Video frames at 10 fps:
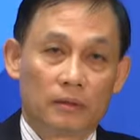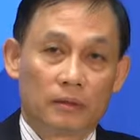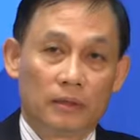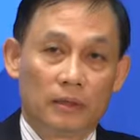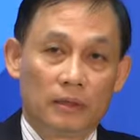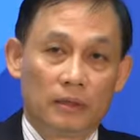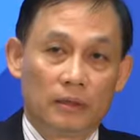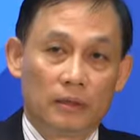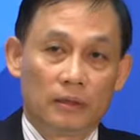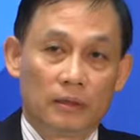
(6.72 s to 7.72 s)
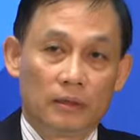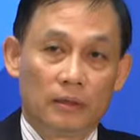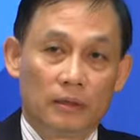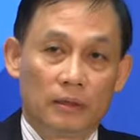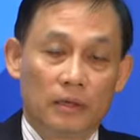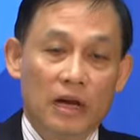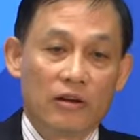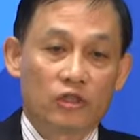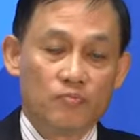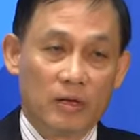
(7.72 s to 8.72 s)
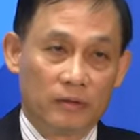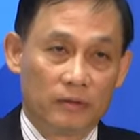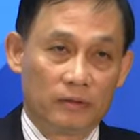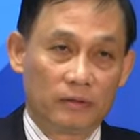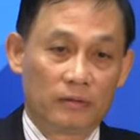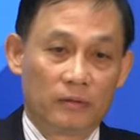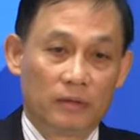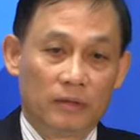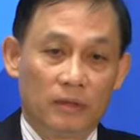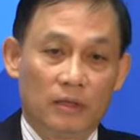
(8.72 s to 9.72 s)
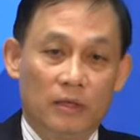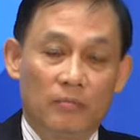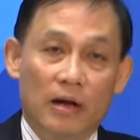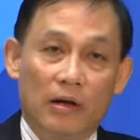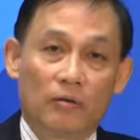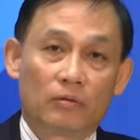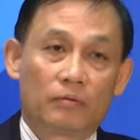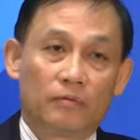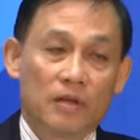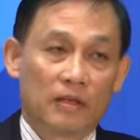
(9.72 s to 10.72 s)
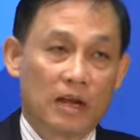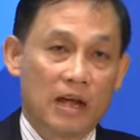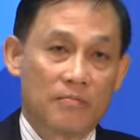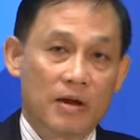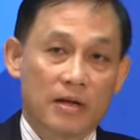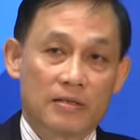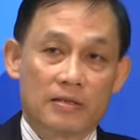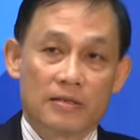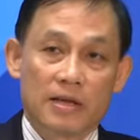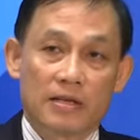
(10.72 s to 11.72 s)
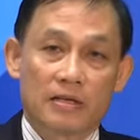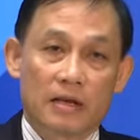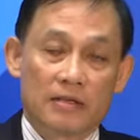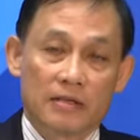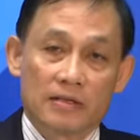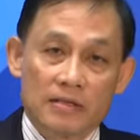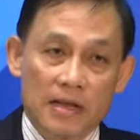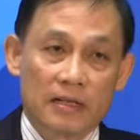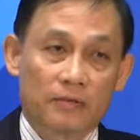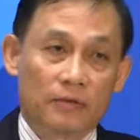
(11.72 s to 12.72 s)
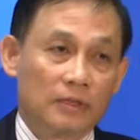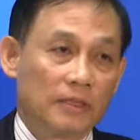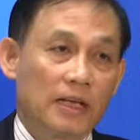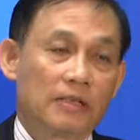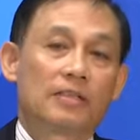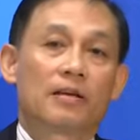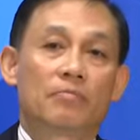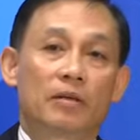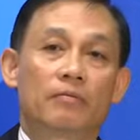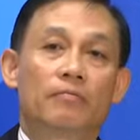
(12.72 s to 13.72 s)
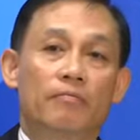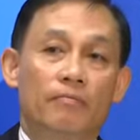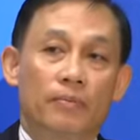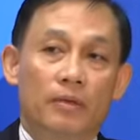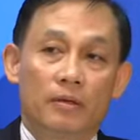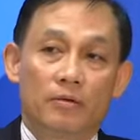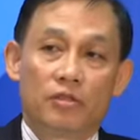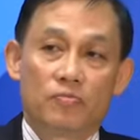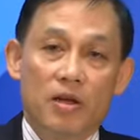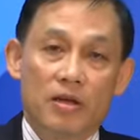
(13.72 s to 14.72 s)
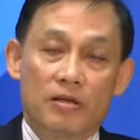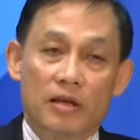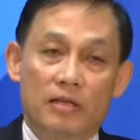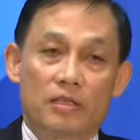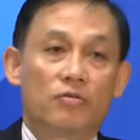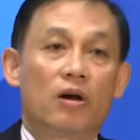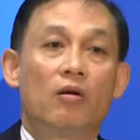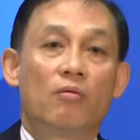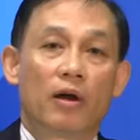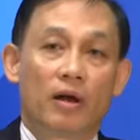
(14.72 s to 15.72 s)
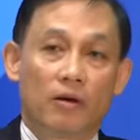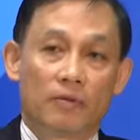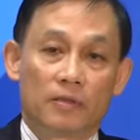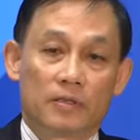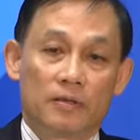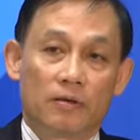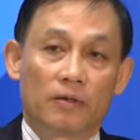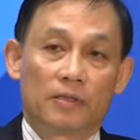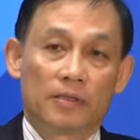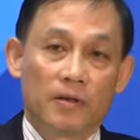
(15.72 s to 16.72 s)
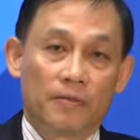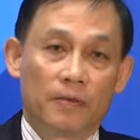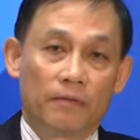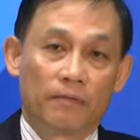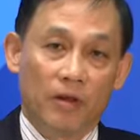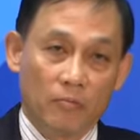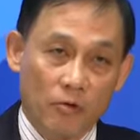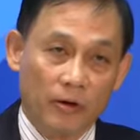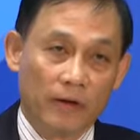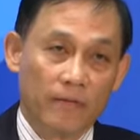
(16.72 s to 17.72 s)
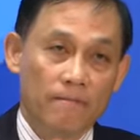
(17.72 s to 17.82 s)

the announcement about Vietnam as the second as the site for the second summit was made, as you are aware, on the on the sixth of February,